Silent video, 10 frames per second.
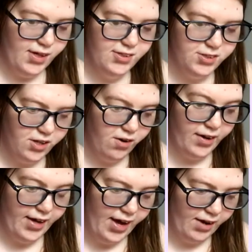So
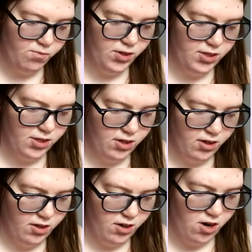again, with
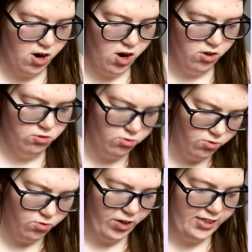the
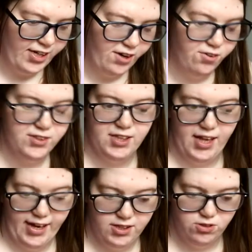rectangle
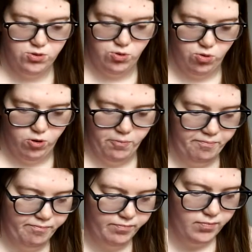select tool,
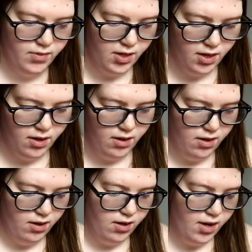
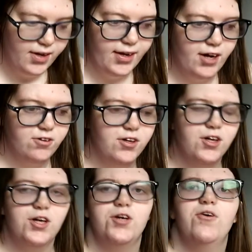now
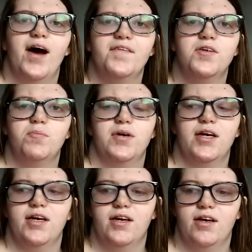you don't have to
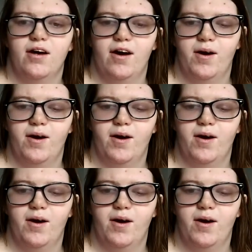be